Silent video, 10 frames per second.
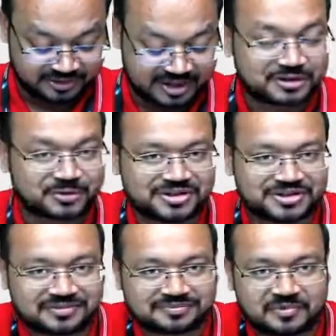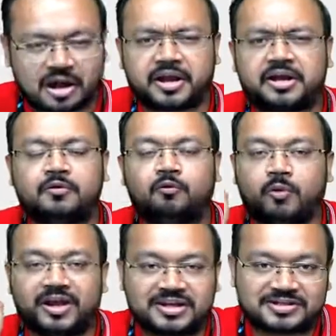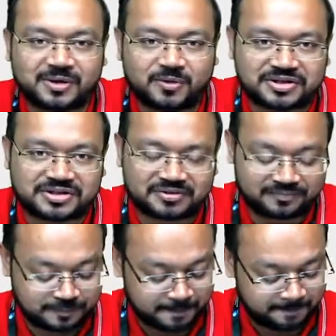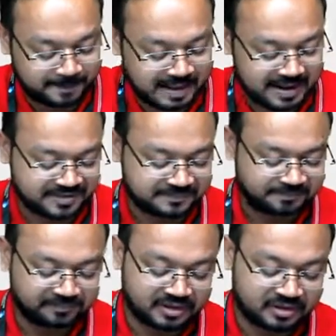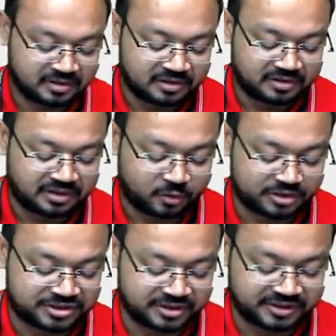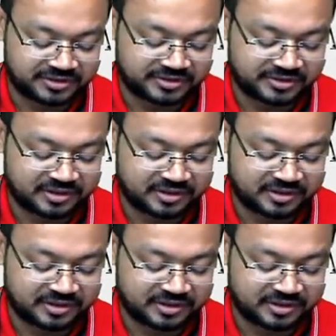Next question, again, very easy question. And the question is,